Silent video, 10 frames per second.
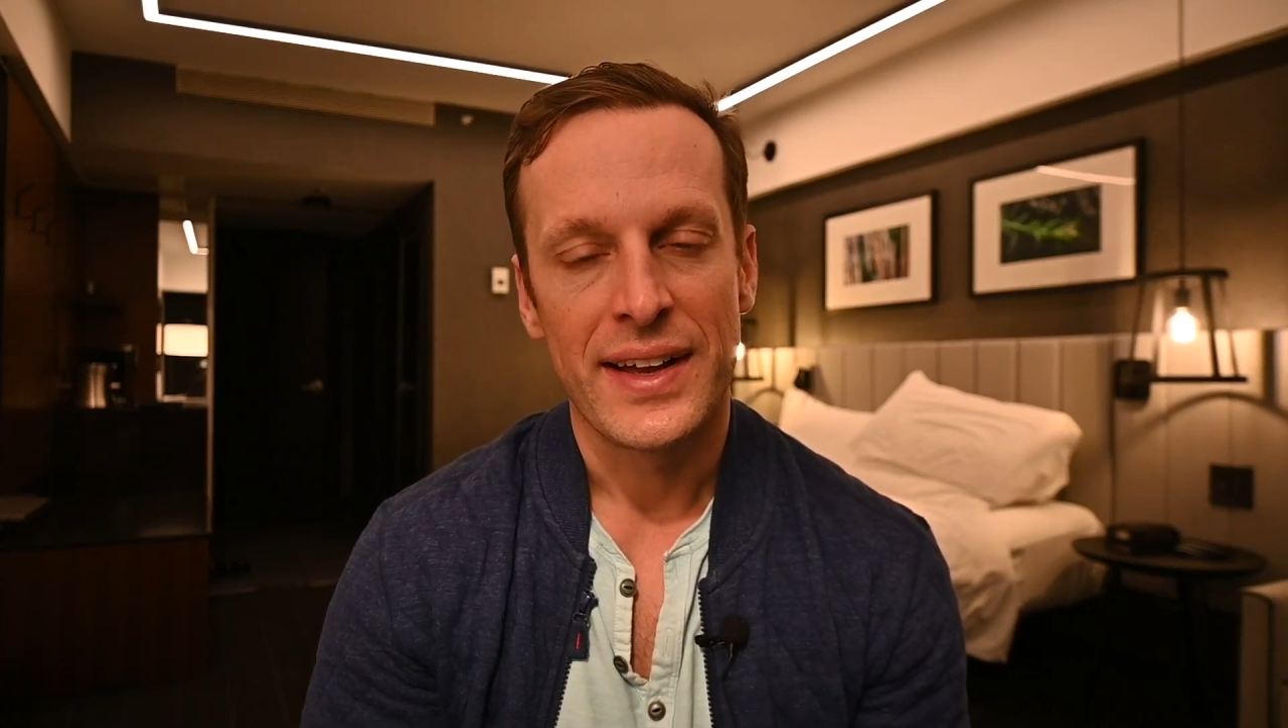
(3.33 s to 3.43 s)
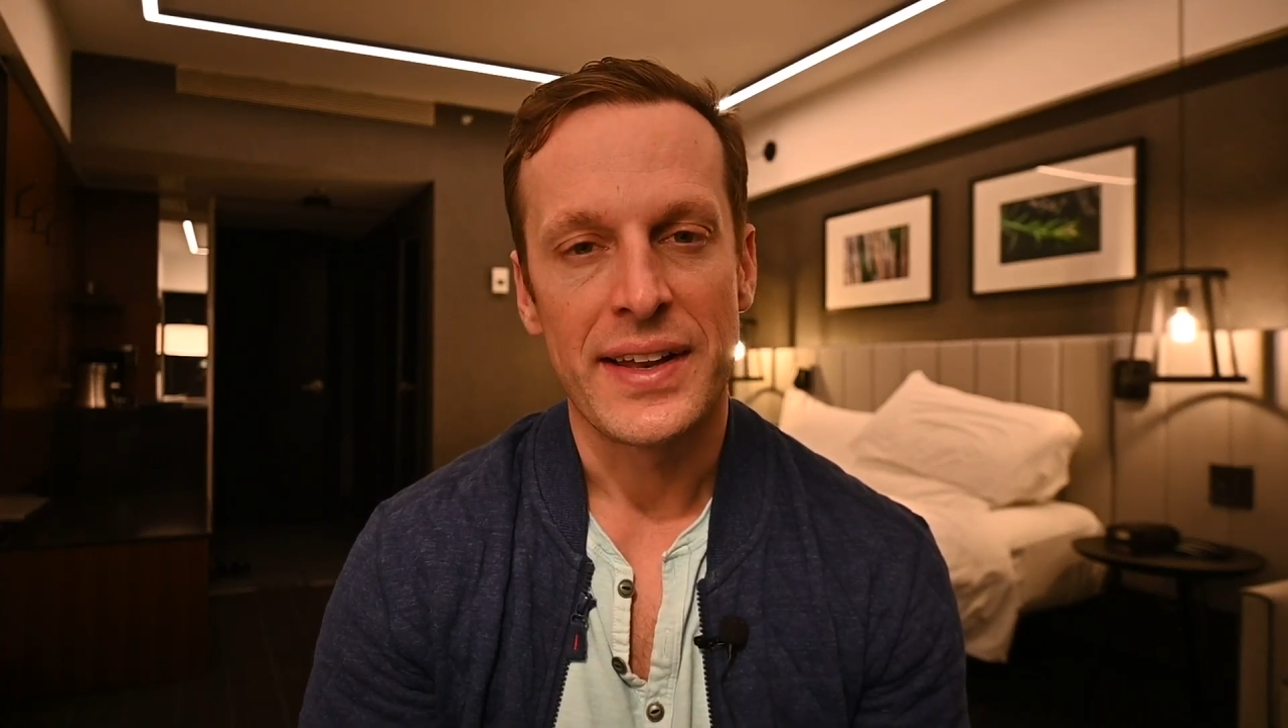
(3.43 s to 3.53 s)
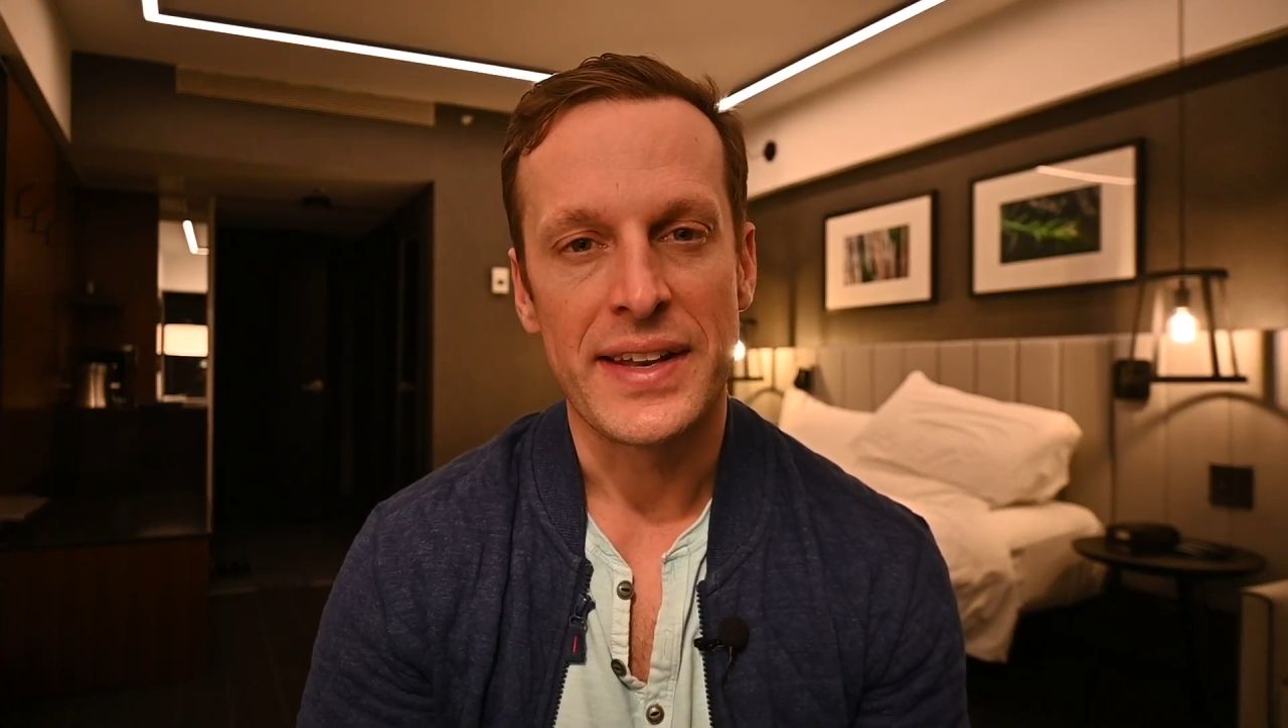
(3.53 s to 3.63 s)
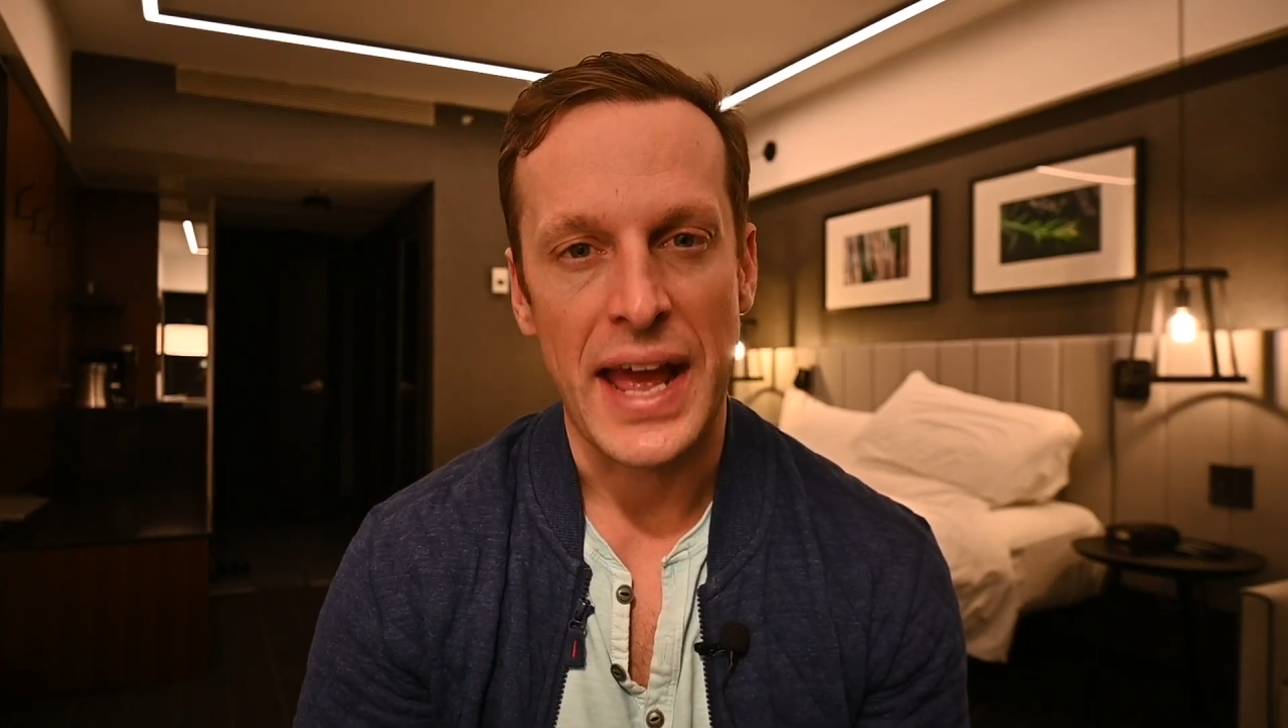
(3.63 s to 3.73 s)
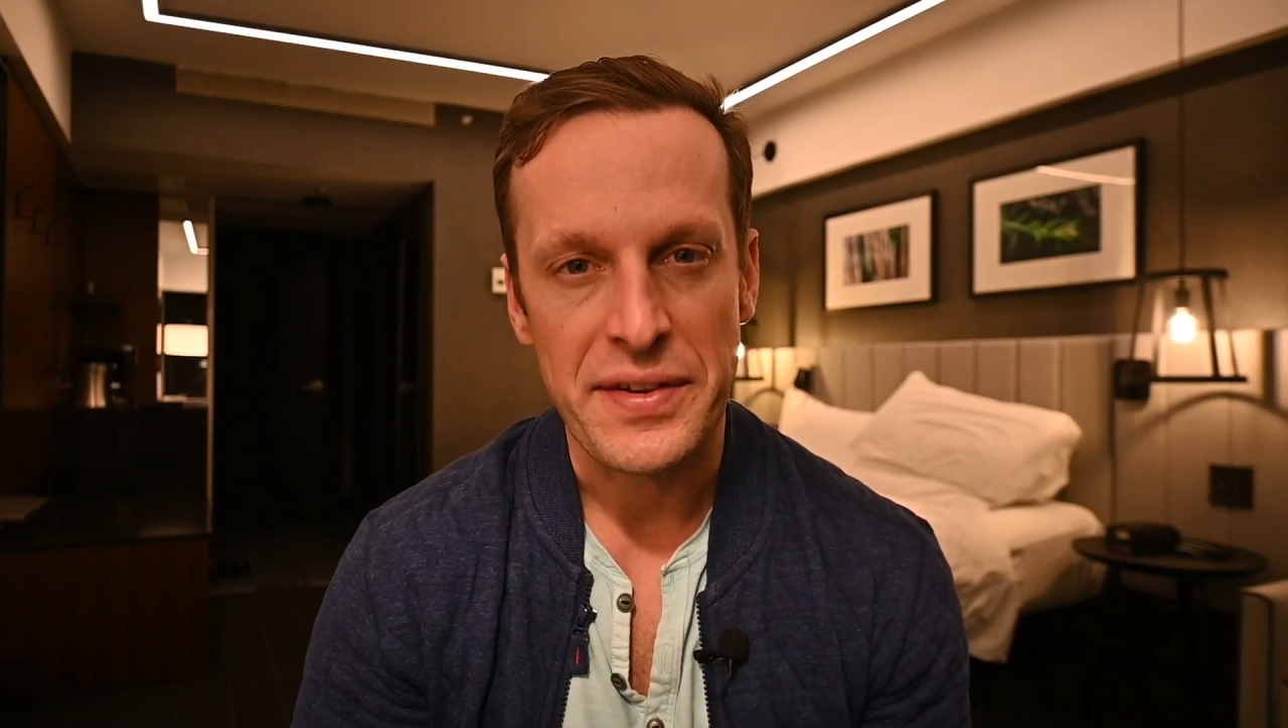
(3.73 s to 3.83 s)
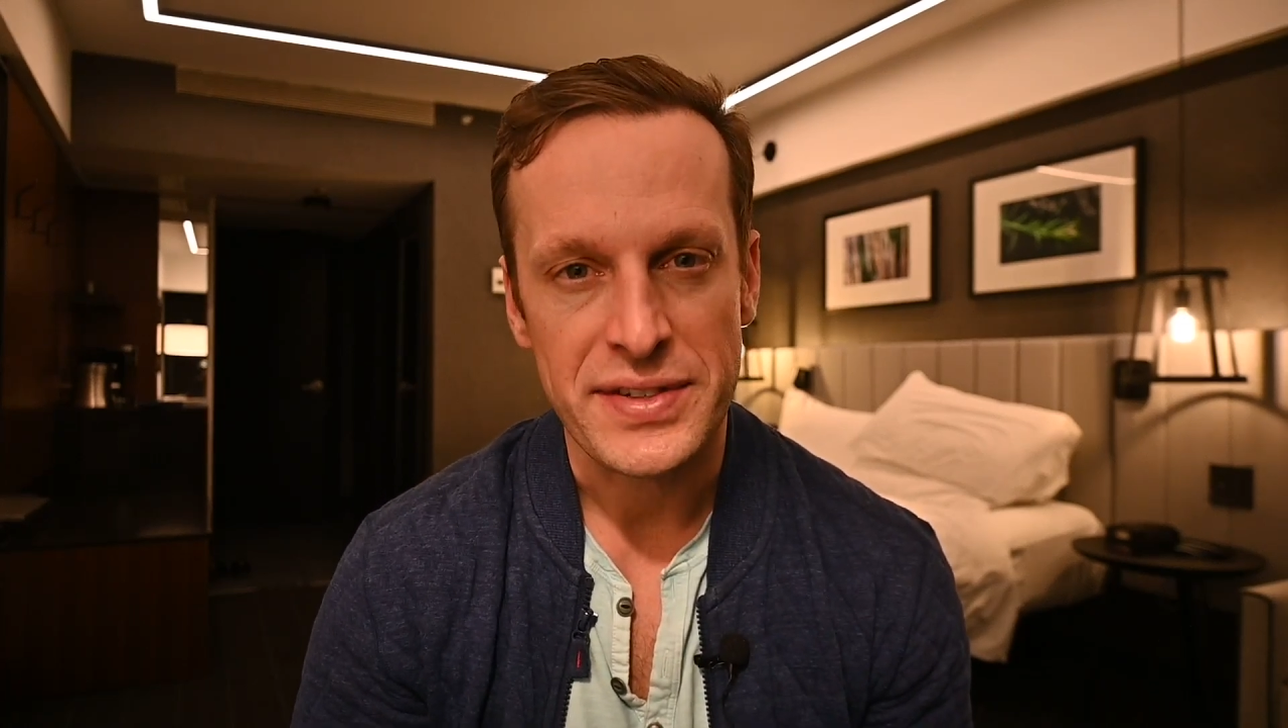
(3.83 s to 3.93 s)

Knife